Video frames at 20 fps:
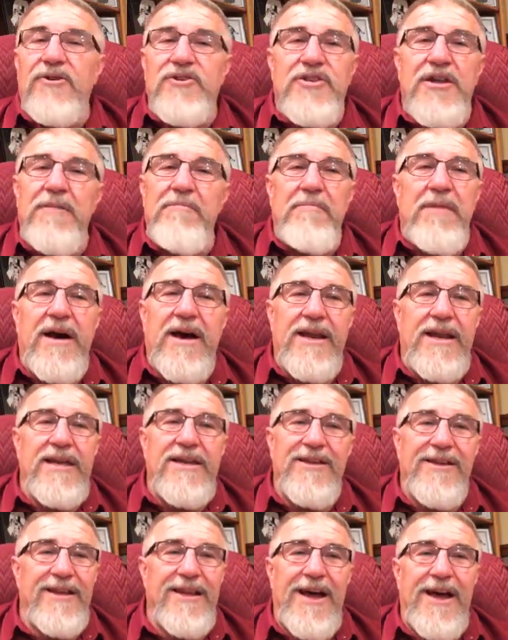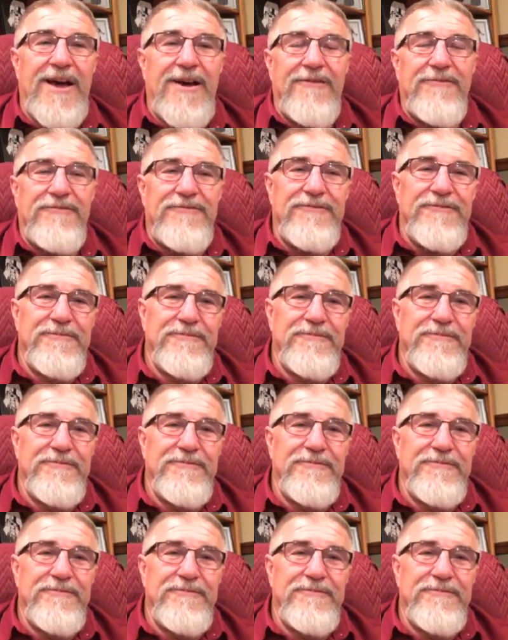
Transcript: somebody you love